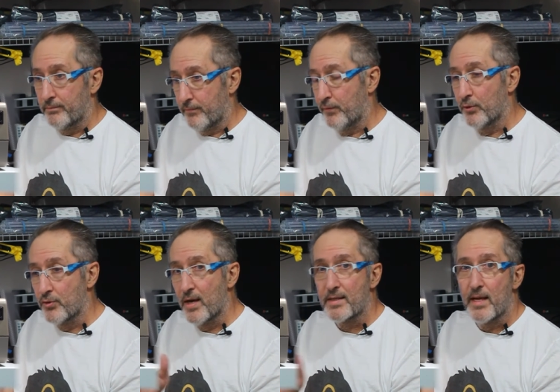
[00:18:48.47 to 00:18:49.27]
full
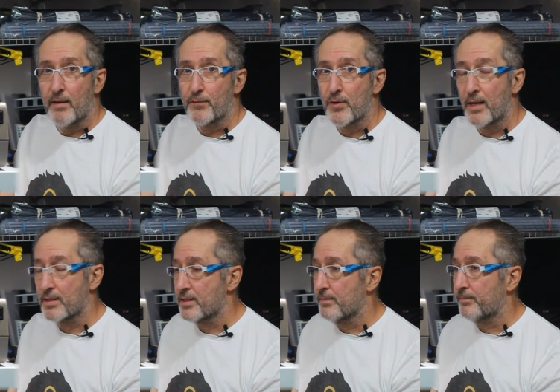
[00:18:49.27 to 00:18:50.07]
tracks, half
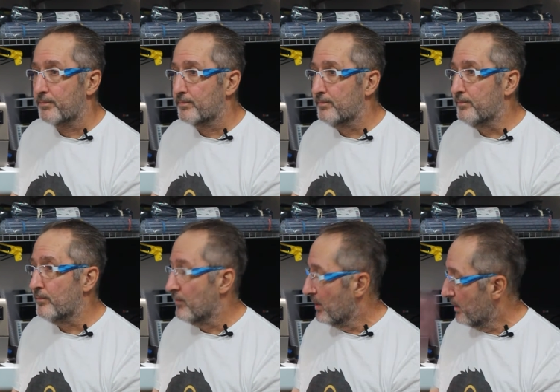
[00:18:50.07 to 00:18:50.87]
tracks,
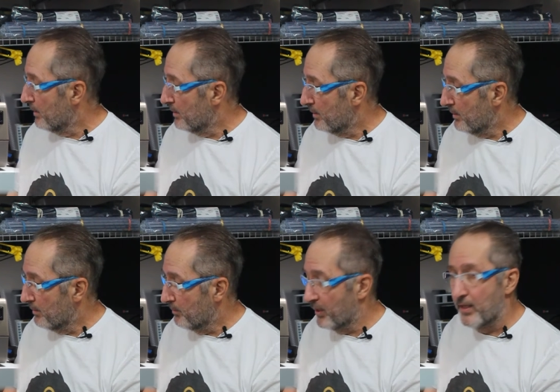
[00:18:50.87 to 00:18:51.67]

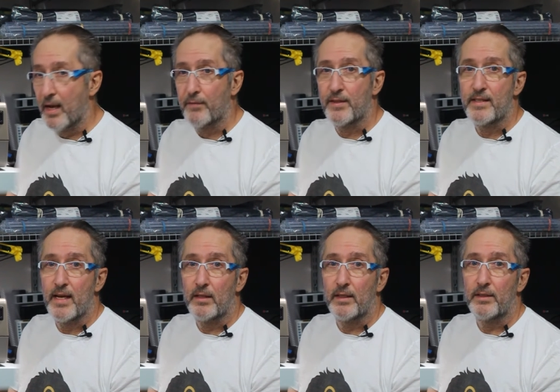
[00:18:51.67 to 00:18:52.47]
but you have to
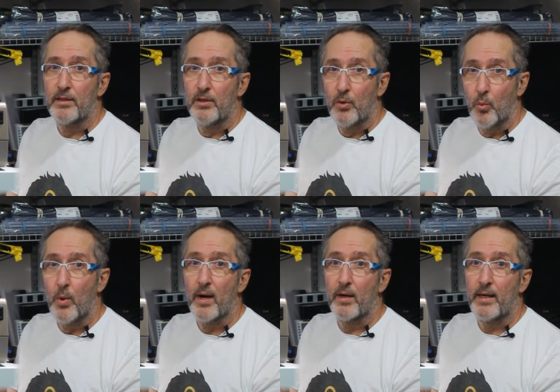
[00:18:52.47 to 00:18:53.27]
tell it
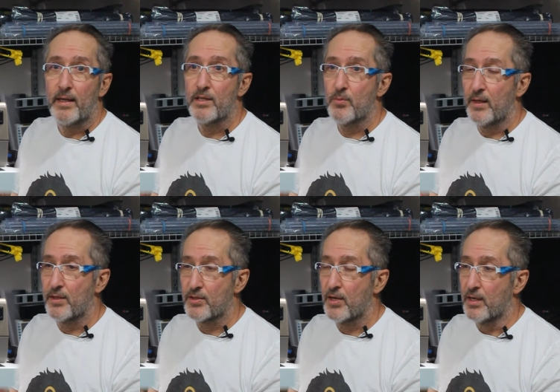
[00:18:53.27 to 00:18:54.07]
where it is when
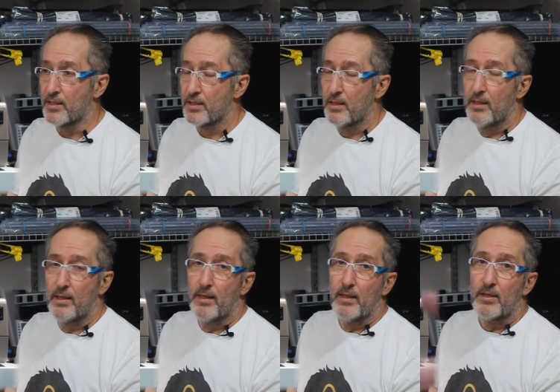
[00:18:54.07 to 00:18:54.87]
it starts.
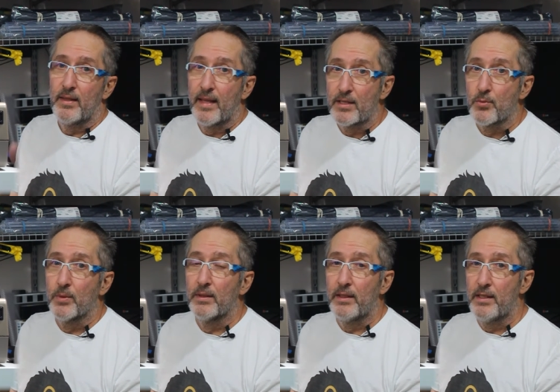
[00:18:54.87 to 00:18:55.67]
That's
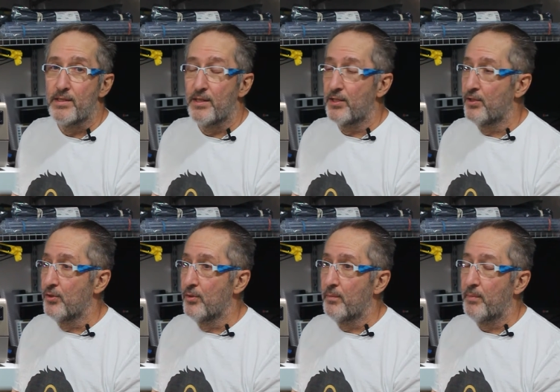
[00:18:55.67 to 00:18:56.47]
really easy to
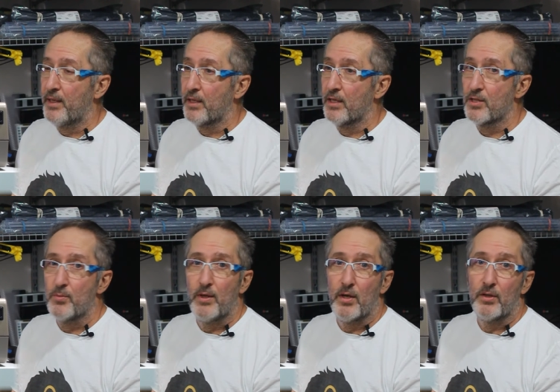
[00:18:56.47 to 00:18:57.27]
do because
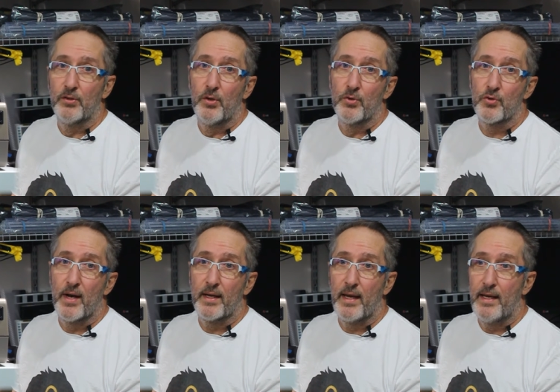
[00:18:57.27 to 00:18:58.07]
we all know
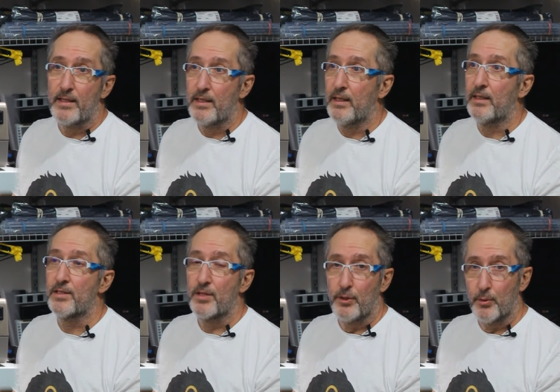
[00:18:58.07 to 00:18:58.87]
track 18
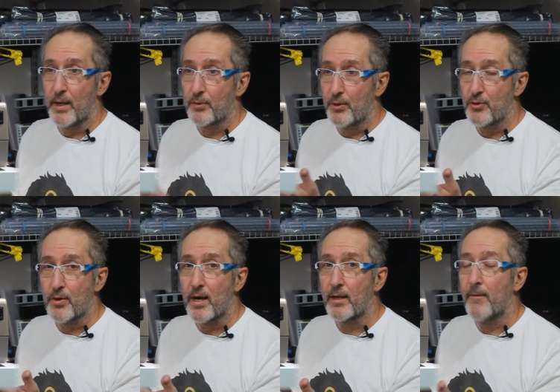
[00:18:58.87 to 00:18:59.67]
is the directory
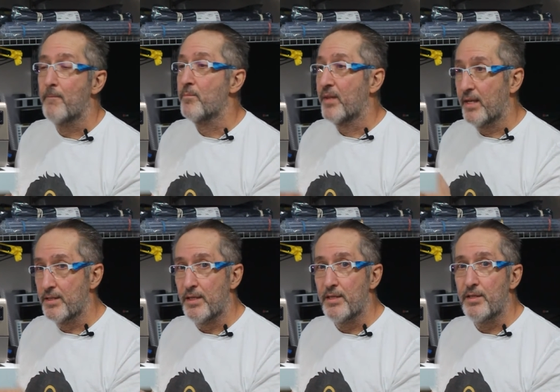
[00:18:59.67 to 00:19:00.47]
track.
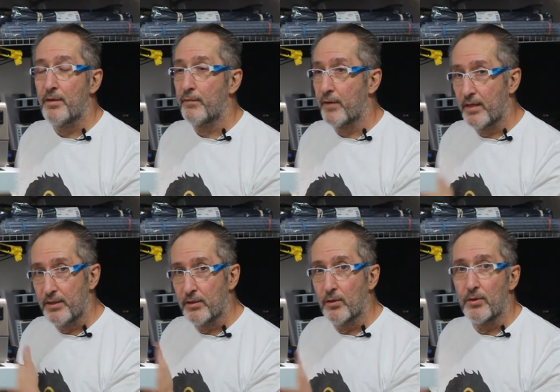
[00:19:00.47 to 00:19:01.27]
It's easy to find.
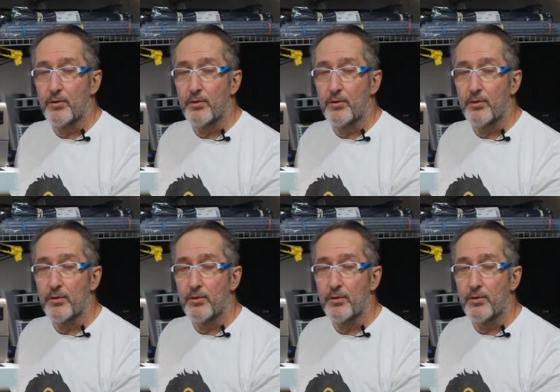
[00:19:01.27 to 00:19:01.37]
You load